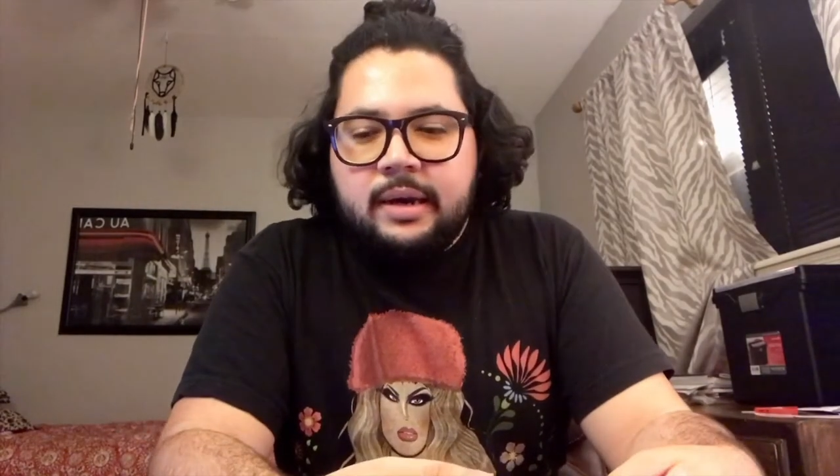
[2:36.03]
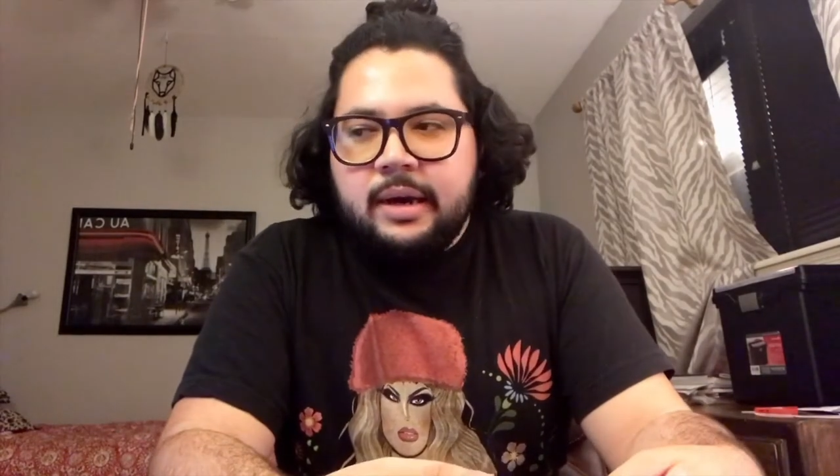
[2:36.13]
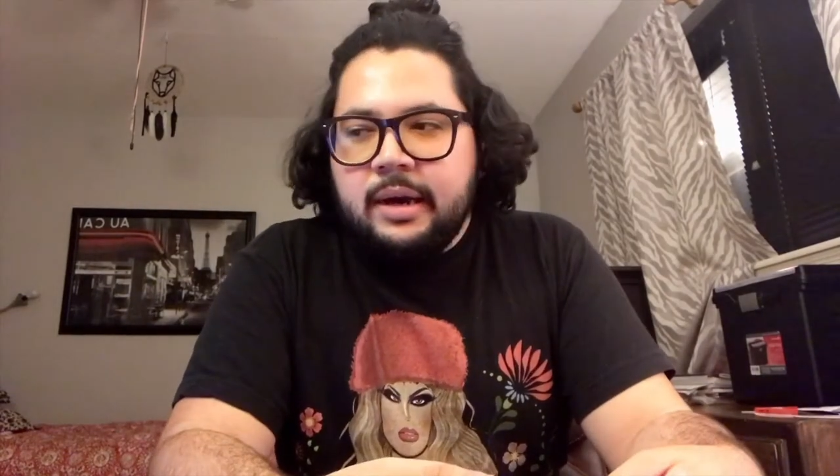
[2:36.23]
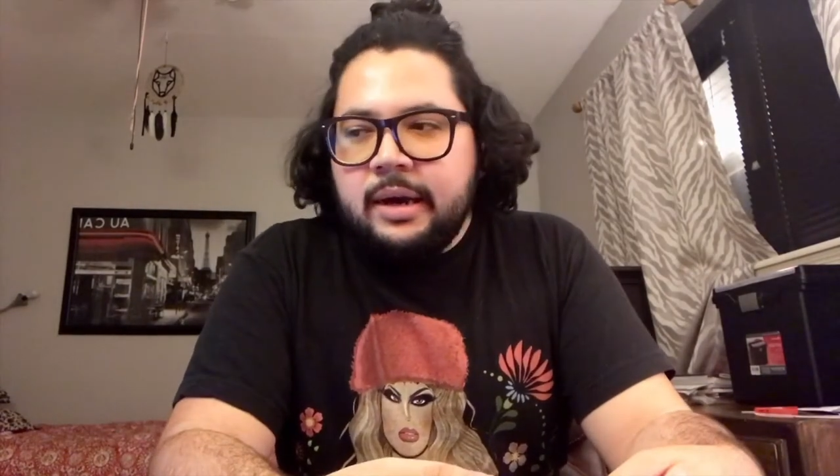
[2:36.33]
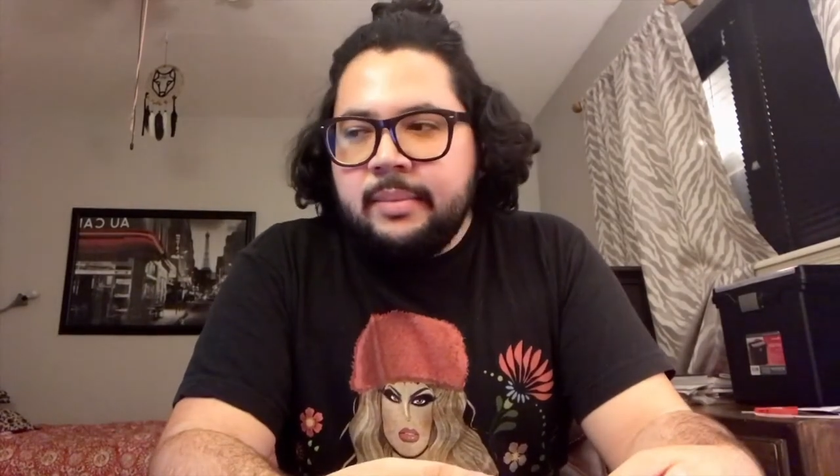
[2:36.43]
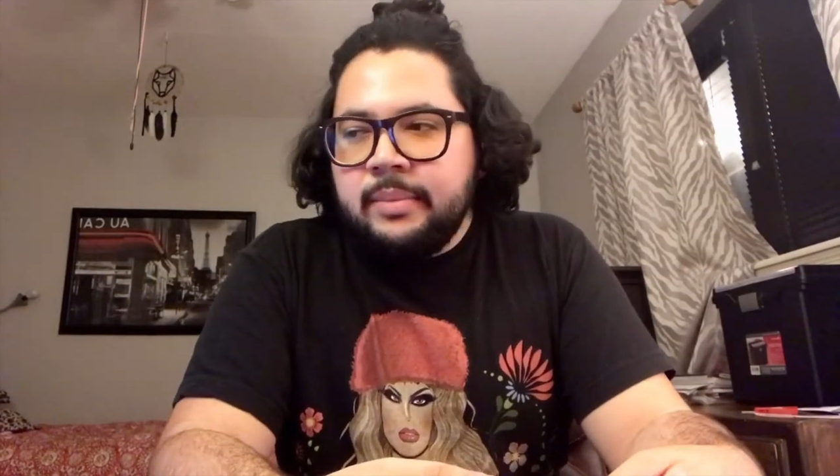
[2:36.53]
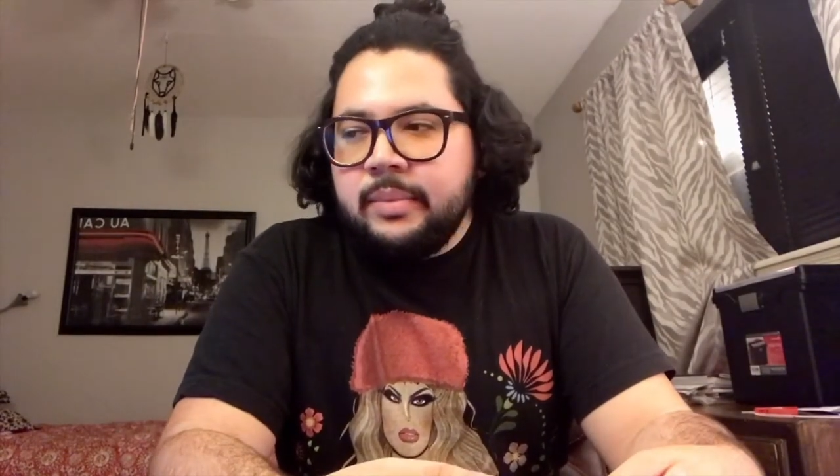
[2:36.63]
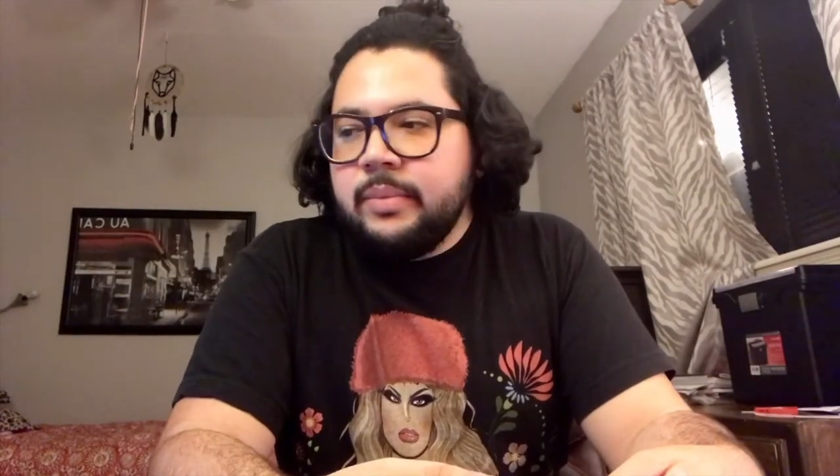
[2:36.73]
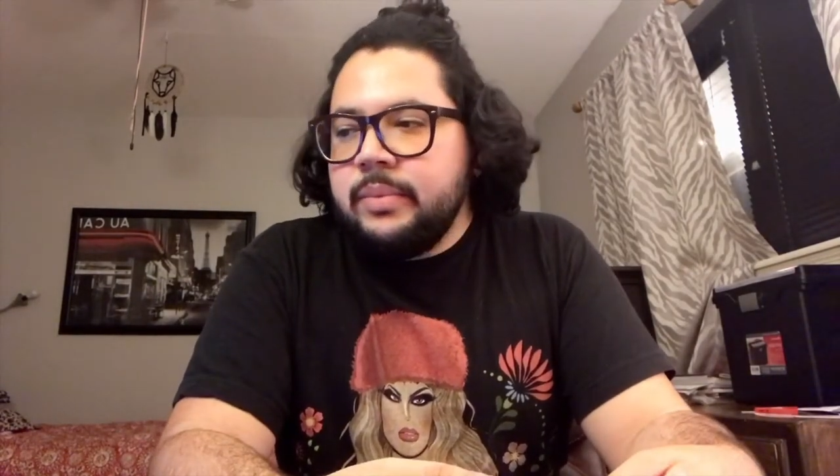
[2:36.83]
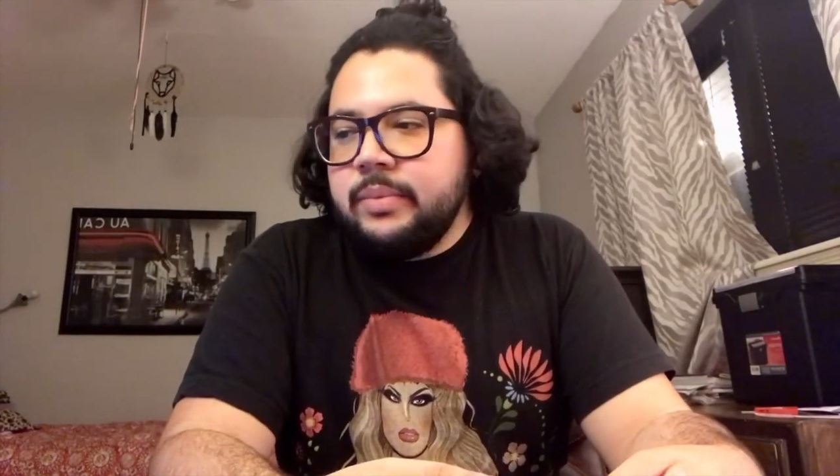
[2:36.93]

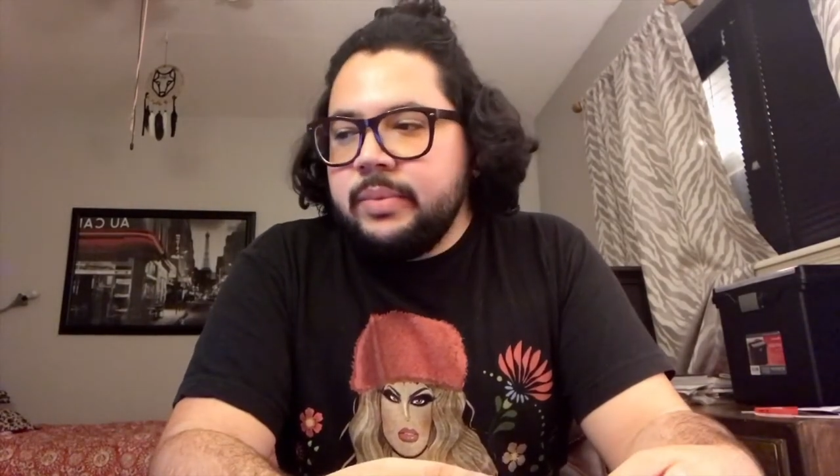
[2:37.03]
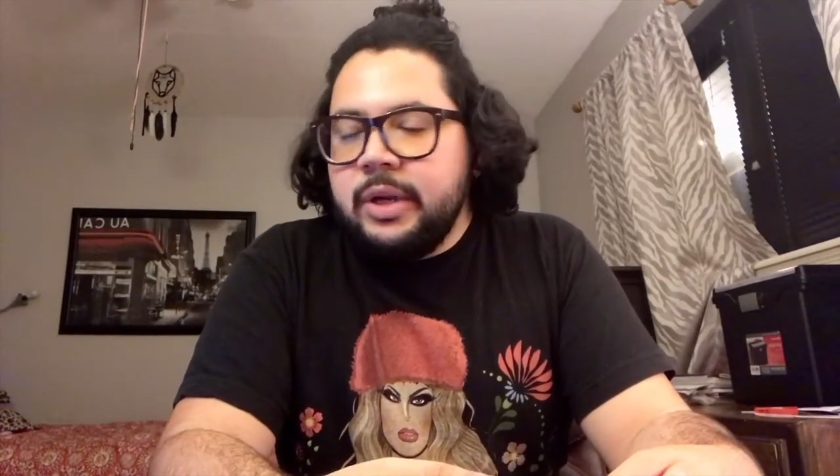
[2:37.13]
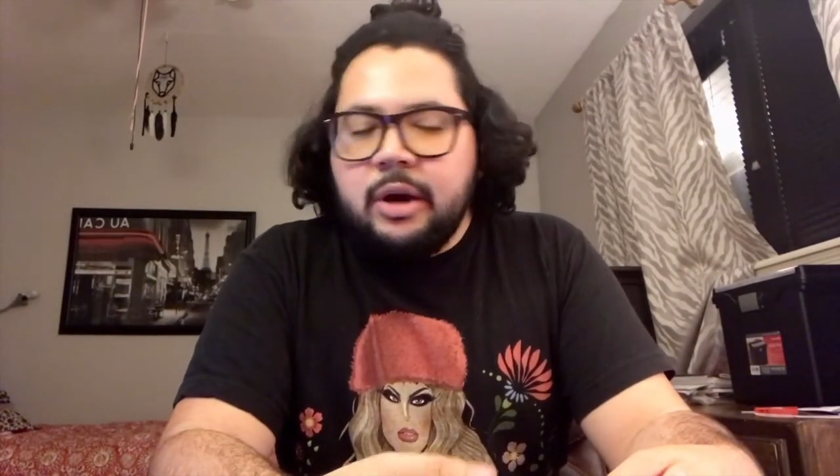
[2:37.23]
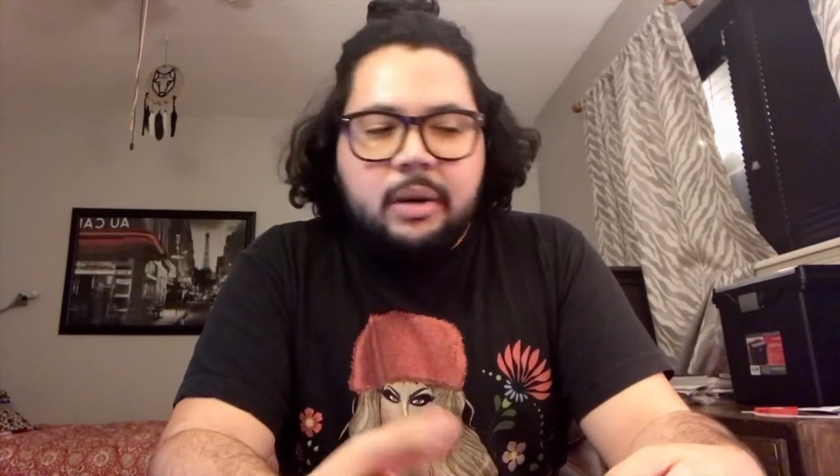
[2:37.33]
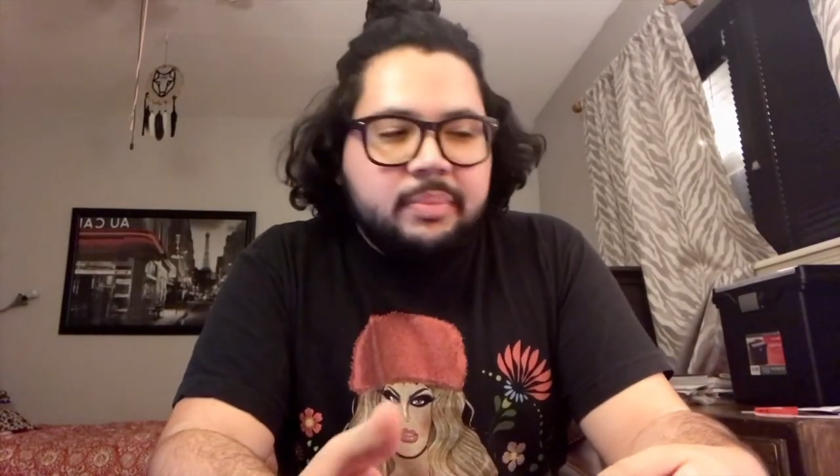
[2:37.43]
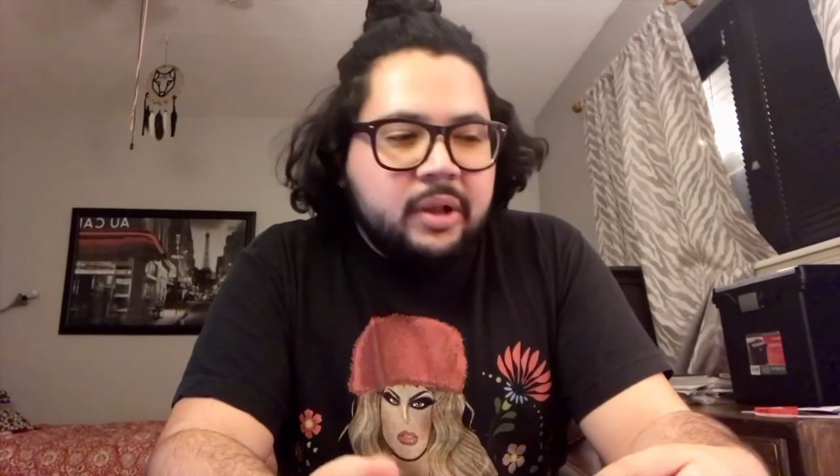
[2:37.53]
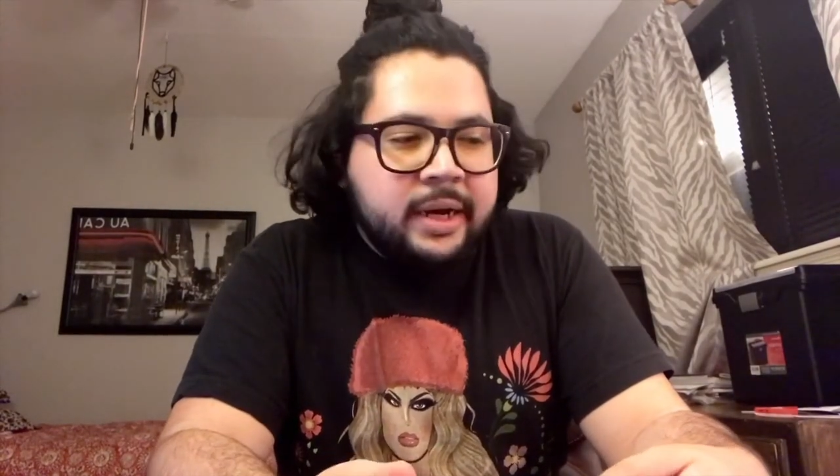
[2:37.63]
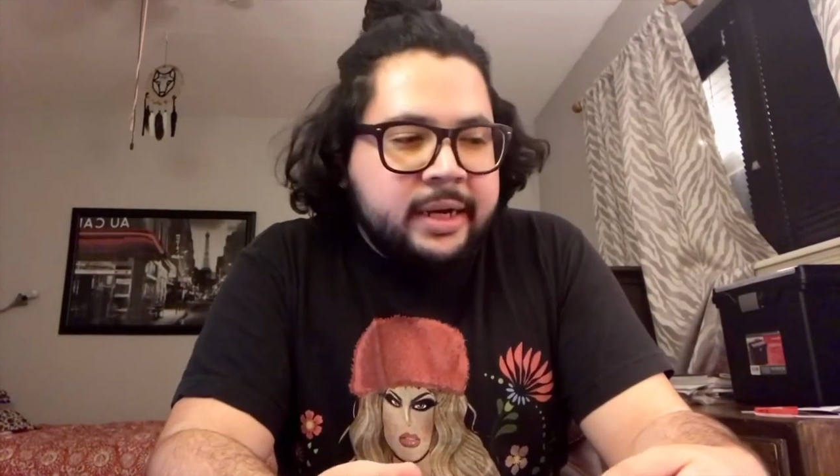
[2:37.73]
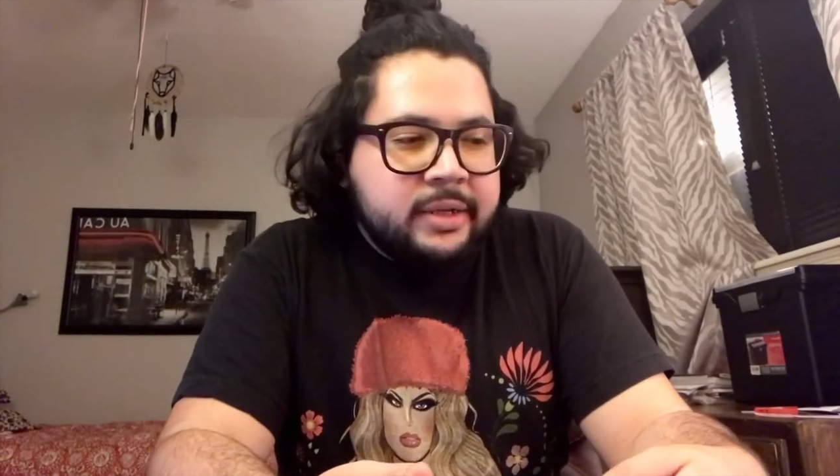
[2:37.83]
um, you know, applying